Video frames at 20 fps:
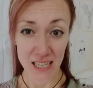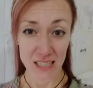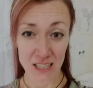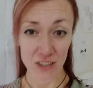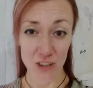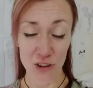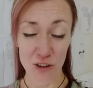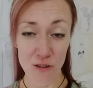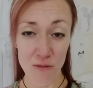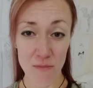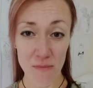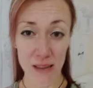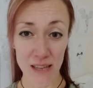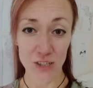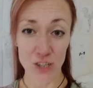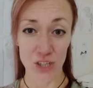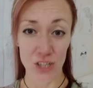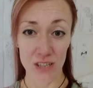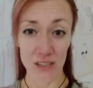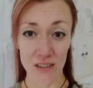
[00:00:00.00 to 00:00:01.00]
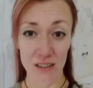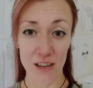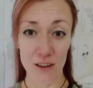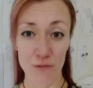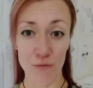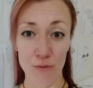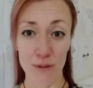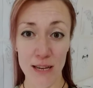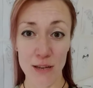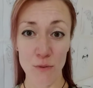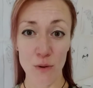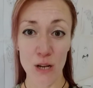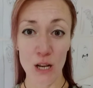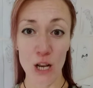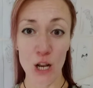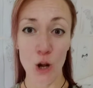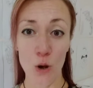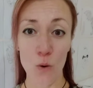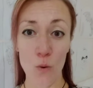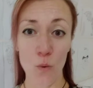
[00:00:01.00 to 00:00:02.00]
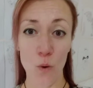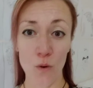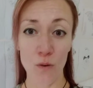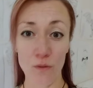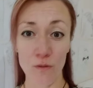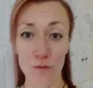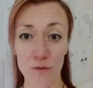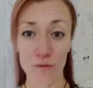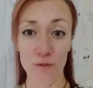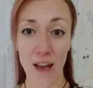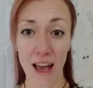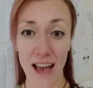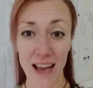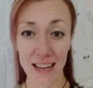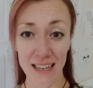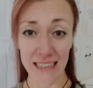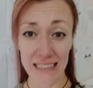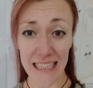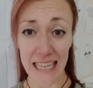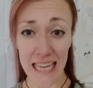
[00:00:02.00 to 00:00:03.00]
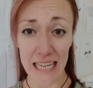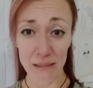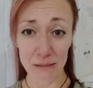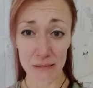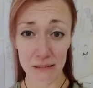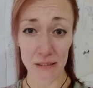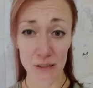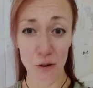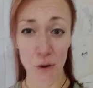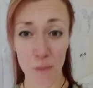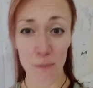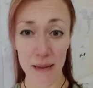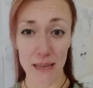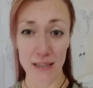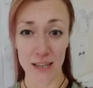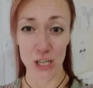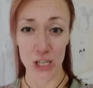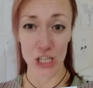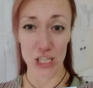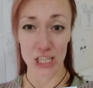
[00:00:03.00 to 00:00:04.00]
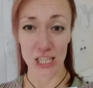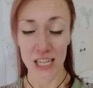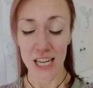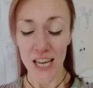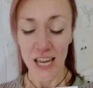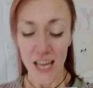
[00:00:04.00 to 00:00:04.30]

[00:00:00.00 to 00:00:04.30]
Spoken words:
So can you imagine if we were low on fat? That would not be good.